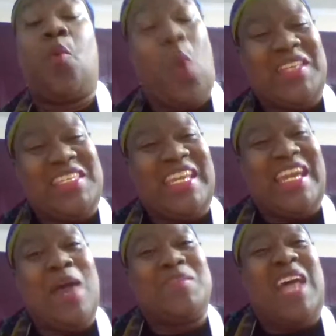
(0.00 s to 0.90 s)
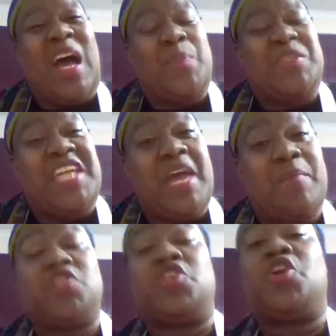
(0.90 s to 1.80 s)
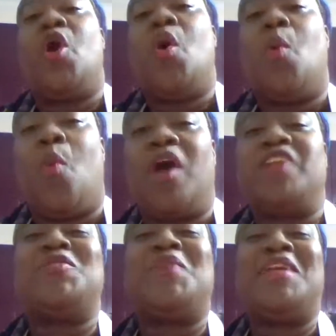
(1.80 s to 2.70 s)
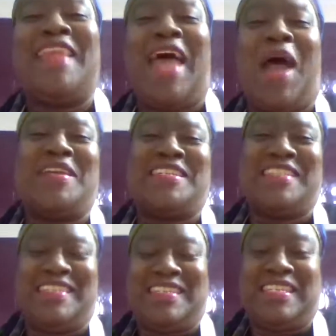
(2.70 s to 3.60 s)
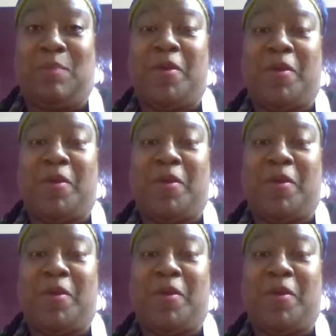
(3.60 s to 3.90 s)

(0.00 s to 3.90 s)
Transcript: once it comes up to temperature, want to allow it to steep.